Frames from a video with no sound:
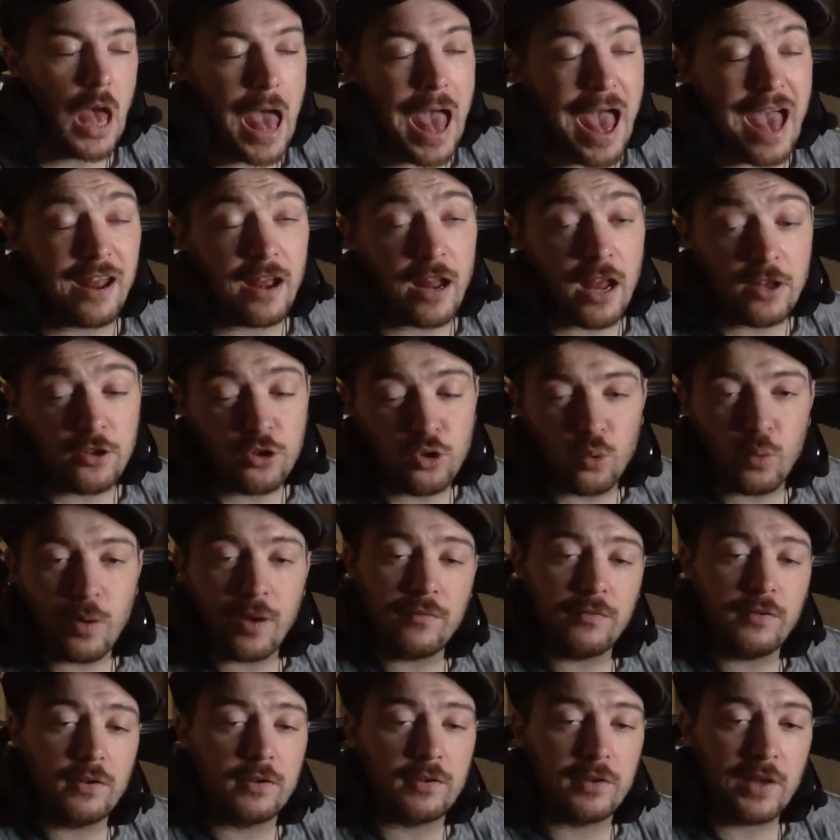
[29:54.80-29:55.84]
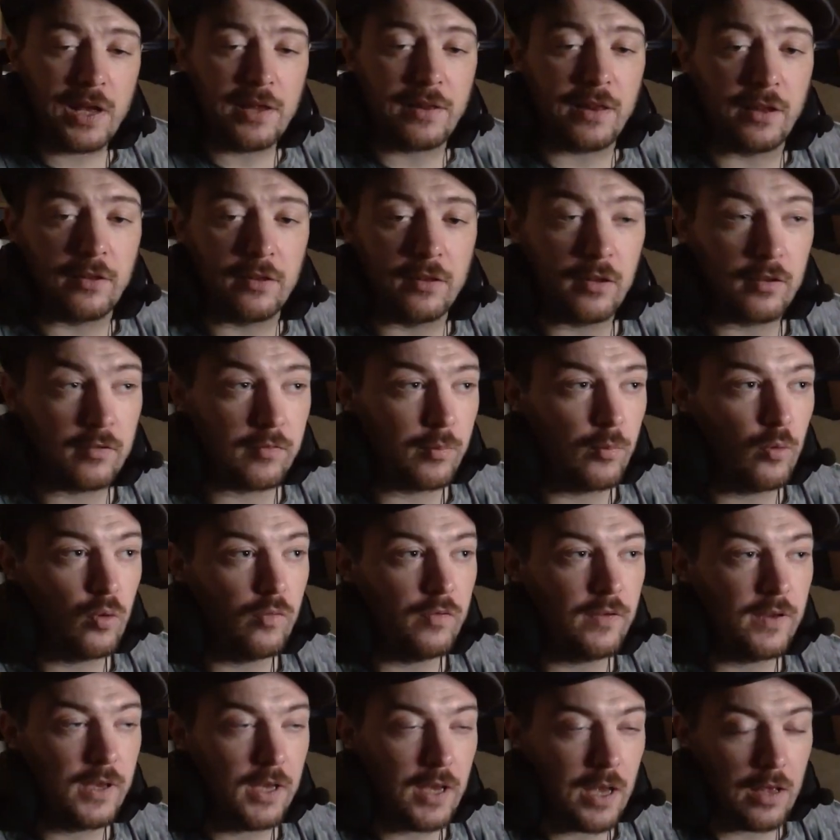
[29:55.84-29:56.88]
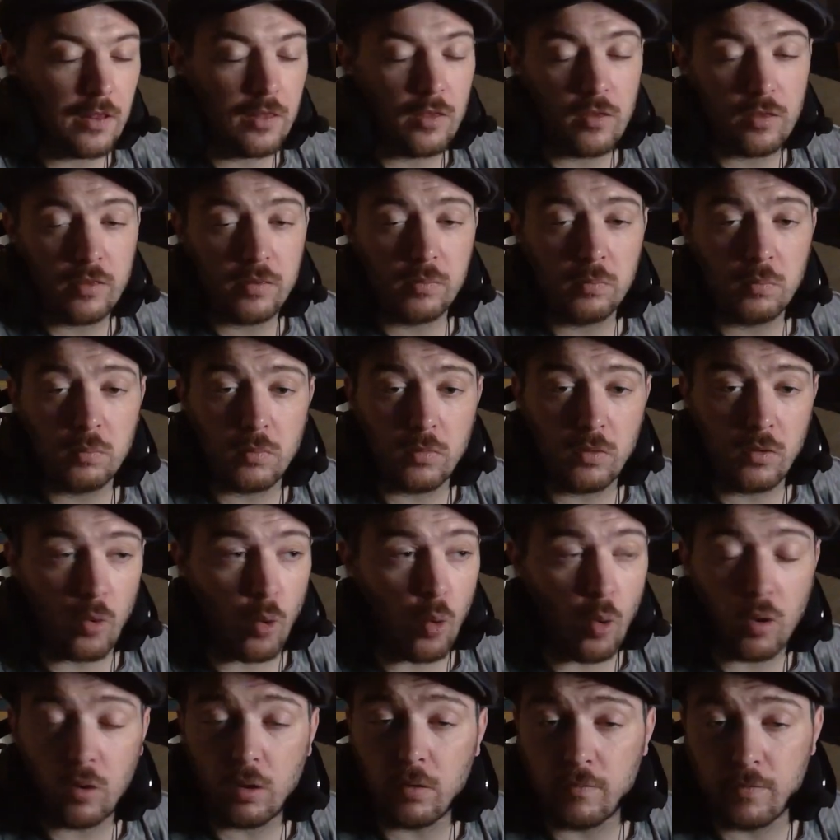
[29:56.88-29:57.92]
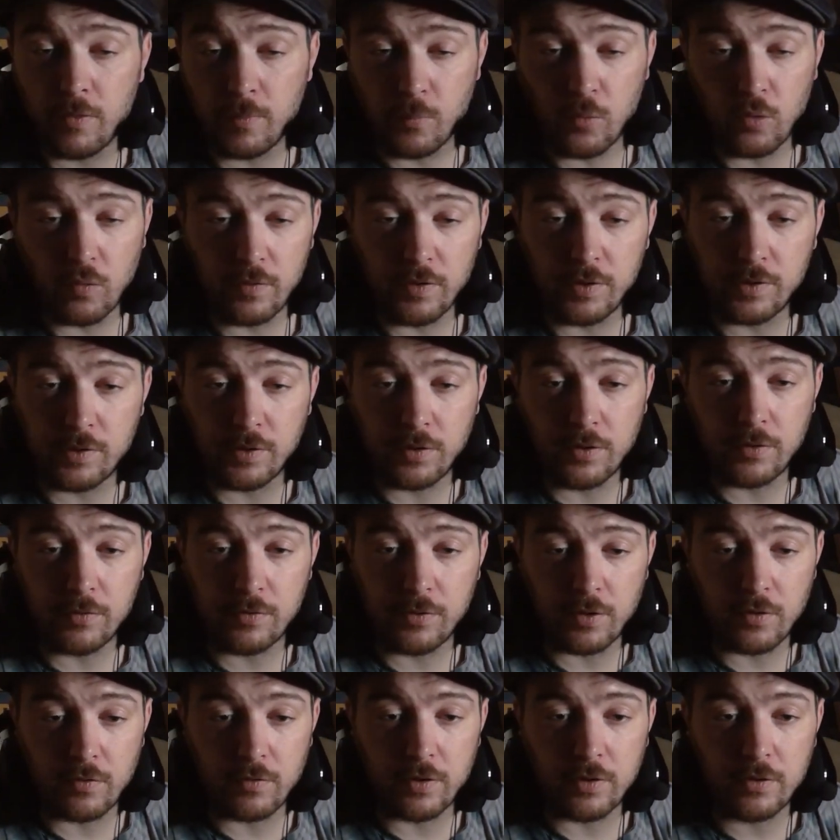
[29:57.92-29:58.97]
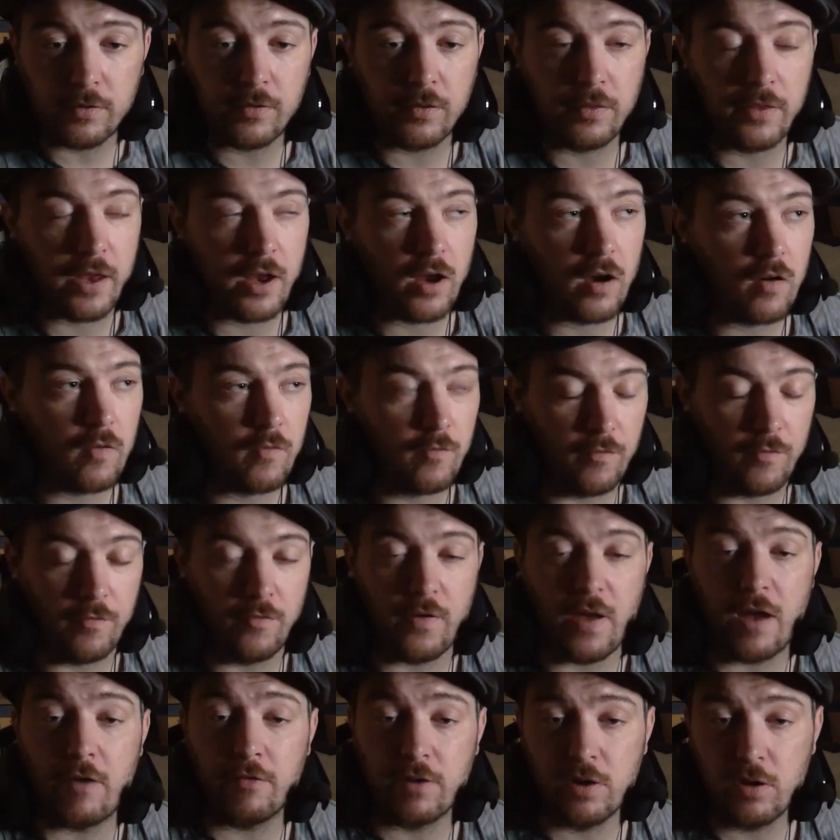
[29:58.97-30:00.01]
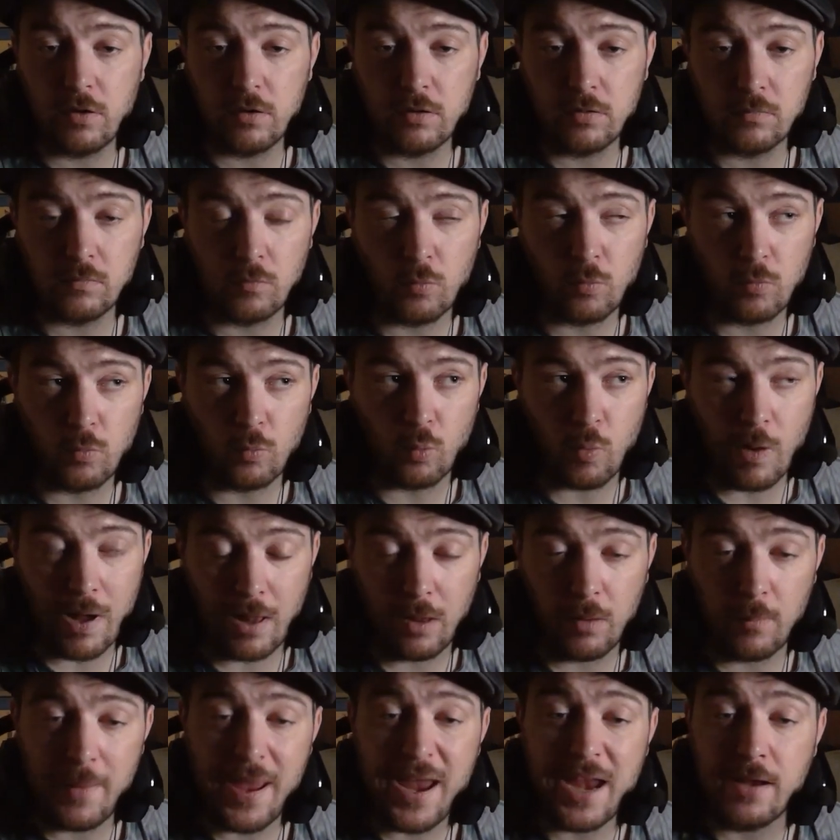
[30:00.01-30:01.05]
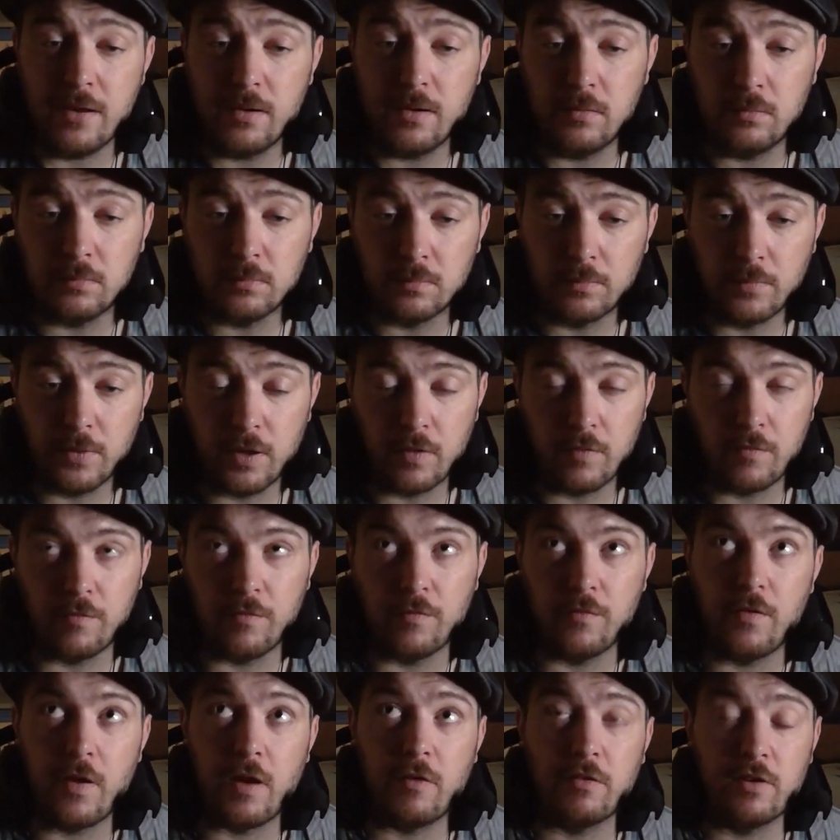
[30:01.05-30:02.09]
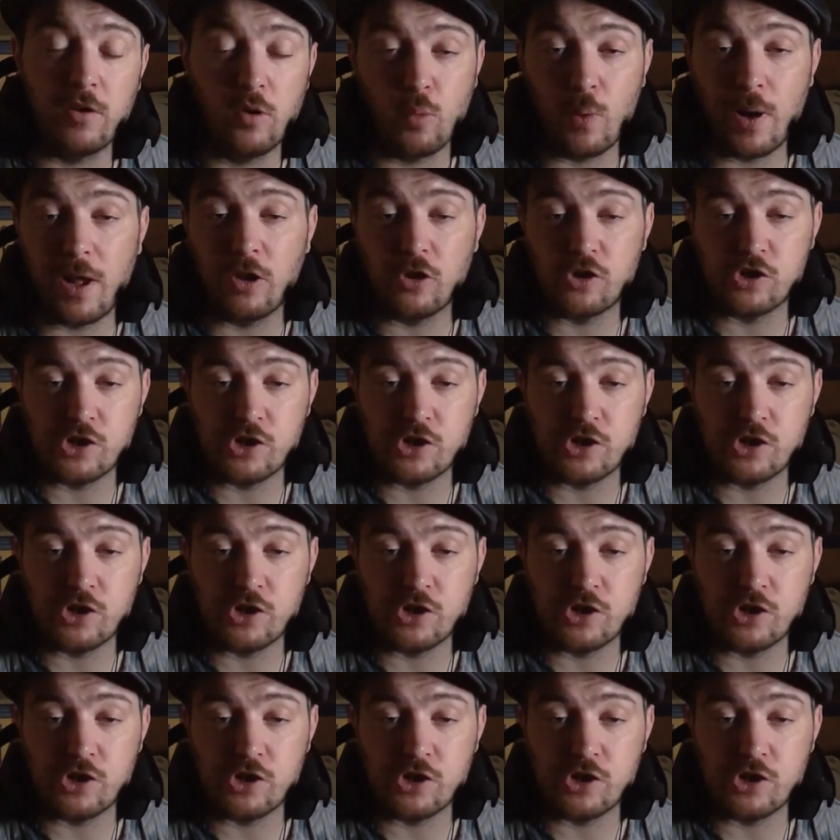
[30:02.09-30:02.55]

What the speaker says: And I do have to say that this movie and all of the movies in the series, they are very well made. They're very well